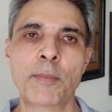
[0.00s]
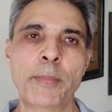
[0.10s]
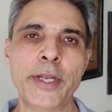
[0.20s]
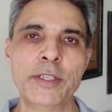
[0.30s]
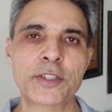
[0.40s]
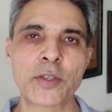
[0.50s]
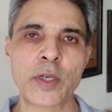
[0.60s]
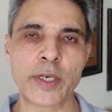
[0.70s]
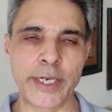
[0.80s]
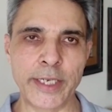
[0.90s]

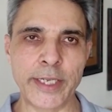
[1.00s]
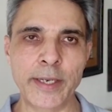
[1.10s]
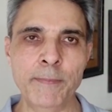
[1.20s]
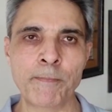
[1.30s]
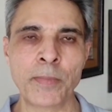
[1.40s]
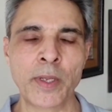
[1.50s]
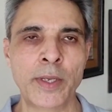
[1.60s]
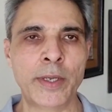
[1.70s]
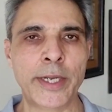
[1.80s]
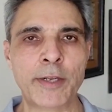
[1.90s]
Peninsular India.
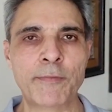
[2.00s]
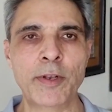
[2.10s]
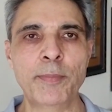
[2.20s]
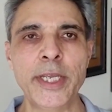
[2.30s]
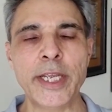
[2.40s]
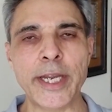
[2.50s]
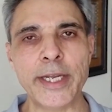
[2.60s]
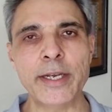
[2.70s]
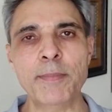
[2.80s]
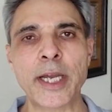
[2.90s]
It will be
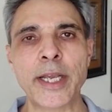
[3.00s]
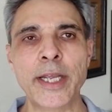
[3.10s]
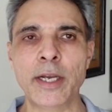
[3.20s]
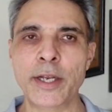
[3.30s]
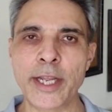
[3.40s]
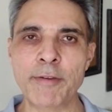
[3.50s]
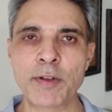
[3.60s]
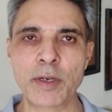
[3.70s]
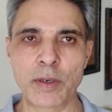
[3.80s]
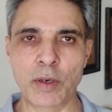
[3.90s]
headed by a
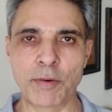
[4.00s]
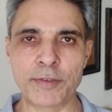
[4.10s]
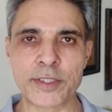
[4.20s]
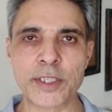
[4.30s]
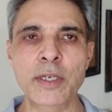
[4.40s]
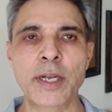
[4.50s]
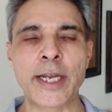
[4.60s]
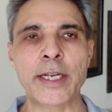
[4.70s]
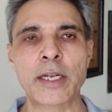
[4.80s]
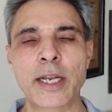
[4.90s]
naval officer,
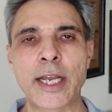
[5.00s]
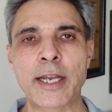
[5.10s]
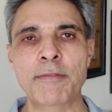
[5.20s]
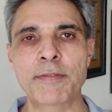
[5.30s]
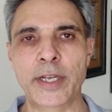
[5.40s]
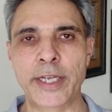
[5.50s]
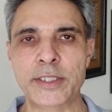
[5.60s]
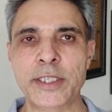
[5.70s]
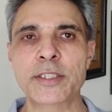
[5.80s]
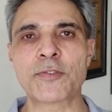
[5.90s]
and it will have
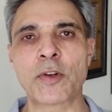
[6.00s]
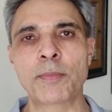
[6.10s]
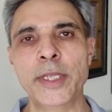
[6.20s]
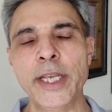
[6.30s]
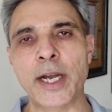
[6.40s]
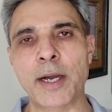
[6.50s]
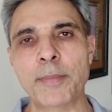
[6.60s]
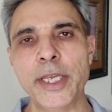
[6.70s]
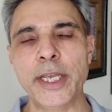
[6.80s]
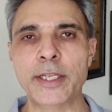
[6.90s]
assets from the
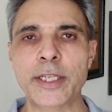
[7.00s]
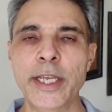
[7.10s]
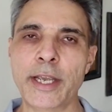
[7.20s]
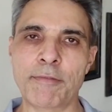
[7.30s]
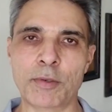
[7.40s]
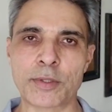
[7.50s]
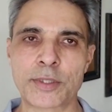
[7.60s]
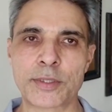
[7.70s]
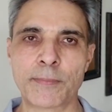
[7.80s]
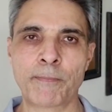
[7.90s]
Army and the Air
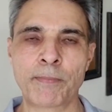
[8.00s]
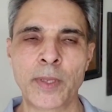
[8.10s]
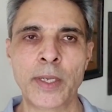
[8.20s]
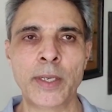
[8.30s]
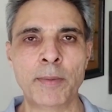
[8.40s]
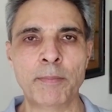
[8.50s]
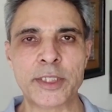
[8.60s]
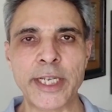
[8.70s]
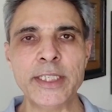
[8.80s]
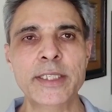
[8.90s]
Force.
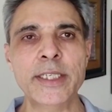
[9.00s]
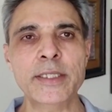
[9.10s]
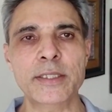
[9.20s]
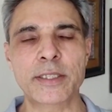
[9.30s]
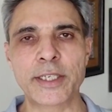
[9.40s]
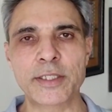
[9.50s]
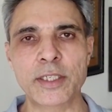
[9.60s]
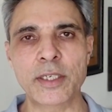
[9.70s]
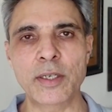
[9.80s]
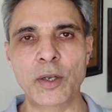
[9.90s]
Besides this, there is
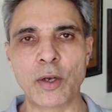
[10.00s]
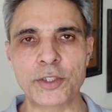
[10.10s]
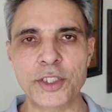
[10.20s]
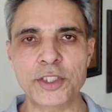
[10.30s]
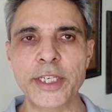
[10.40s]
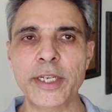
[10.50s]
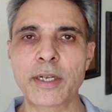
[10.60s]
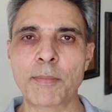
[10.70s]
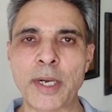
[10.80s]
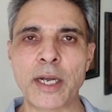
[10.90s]
a Logistic
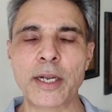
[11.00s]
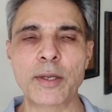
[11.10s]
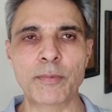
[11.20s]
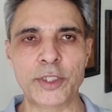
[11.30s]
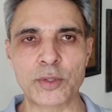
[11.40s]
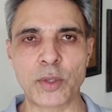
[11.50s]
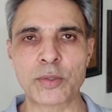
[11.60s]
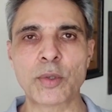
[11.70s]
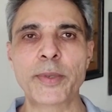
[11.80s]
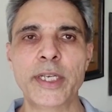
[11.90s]
Command which is
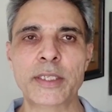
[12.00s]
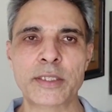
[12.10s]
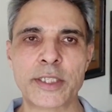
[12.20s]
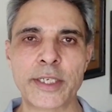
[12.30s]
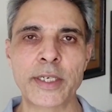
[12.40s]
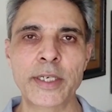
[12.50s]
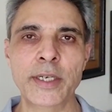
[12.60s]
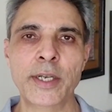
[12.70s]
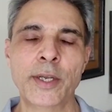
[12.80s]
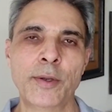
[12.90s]
also being considered,
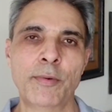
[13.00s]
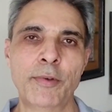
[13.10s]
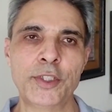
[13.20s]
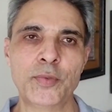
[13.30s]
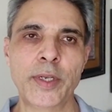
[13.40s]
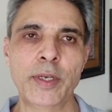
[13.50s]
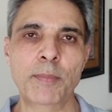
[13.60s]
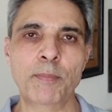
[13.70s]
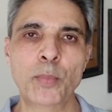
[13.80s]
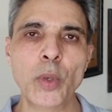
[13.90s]
which
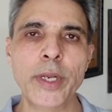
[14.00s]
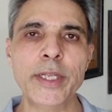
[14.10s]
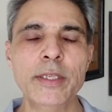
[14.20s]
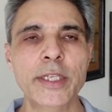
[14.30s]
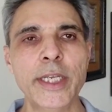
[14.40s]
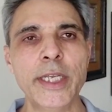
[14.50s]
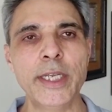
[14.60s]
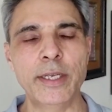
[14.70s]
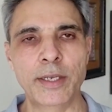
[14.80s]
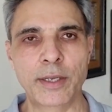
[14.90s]
will pool in
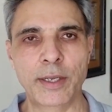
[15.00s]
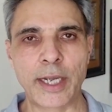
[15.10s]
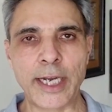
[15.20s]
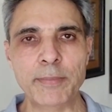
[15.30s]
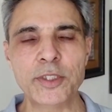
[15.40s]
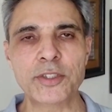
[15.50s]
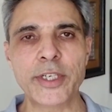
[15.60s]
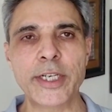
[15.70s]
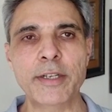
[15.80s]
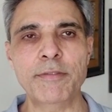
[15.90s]
the
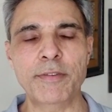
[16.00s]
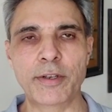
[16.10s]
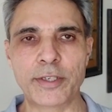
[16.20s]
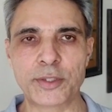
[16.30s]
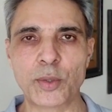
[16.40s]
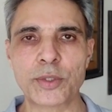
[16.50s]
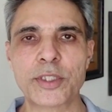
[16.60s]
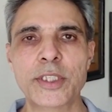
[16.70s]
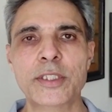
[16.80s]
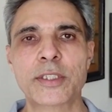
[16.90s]
administrative
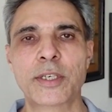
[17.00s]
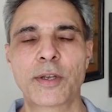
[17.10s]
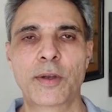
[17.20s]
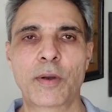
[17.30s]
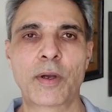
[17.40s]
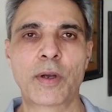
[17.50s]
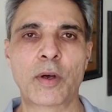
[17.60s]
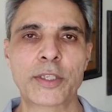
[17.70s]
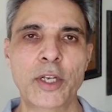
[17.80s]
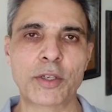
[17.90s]
resources
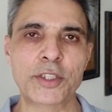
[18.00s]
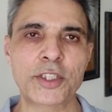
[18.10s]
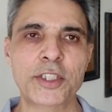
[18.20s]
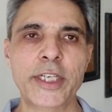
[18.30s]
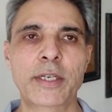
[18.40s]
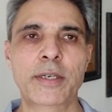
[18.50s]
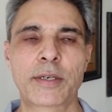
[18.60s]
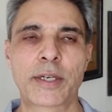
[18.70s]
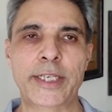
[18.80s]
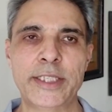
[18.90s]
or the logistic
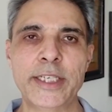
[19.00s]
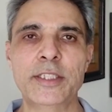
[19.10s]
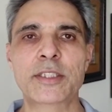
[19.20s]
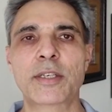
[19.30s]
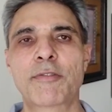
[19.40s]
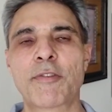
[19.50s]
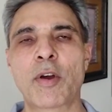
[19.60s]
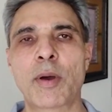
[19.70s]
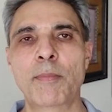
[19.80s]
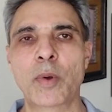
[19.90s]
assets
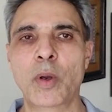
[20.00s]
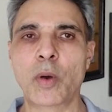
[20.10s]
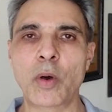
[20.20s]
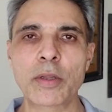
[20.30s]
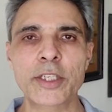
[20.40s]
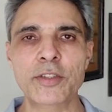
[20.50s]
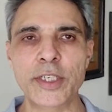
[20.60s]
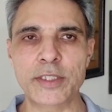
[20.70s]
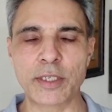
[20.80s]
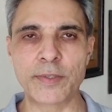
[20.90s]
from all the 3
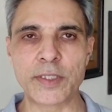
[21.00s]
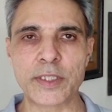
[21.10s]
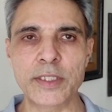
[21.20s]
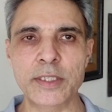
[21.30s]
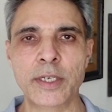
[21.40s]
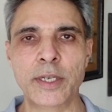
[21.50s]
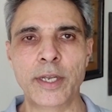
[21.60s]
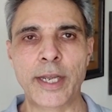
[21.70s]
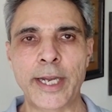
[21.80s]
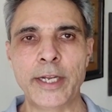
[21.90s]
services,
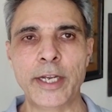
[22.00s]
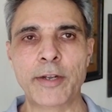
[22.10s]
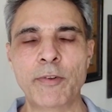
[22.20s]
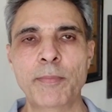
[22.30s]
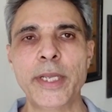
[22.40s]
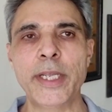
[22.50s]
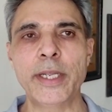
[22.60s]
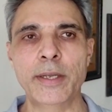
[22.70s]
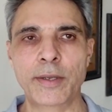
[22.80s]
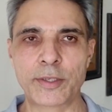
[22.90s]
and it will
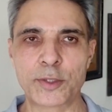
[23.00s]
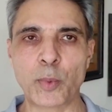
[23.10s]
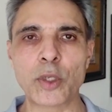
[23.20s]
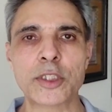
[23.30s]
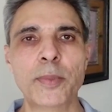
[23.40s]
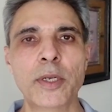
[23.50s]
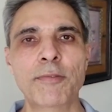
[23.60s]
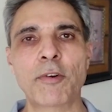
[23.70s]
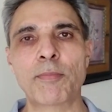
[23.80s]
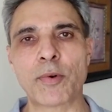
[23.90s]
be responsible
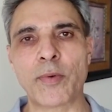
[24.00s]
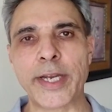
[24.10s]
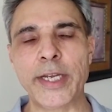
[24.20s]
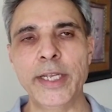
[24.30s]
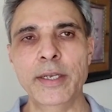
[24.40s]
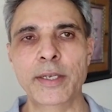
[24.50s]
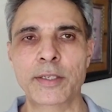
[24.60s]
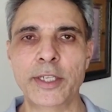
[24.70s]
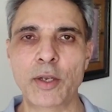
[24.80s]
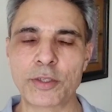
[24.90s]
for providing
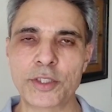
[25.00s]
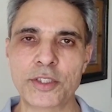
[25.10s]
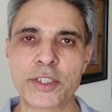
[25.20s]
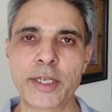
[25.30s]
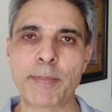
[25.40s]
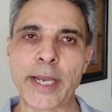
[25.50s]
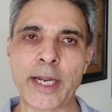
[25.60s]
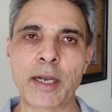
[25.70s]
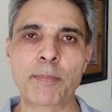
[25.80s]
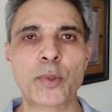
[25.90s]
the logistic
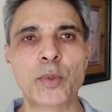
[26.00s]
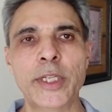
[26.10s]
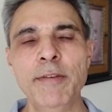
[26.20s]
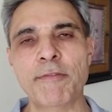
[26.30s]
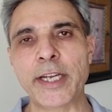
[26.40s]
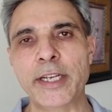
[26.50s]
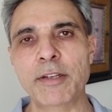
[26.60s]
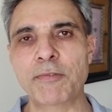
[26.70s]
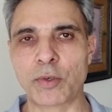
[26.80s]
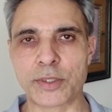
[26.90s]
backup to the
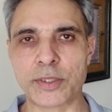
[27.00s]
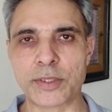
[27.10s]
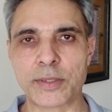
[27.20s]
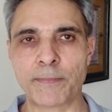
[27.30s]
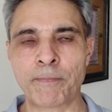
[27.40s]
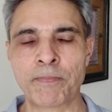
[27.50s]
fighting forces.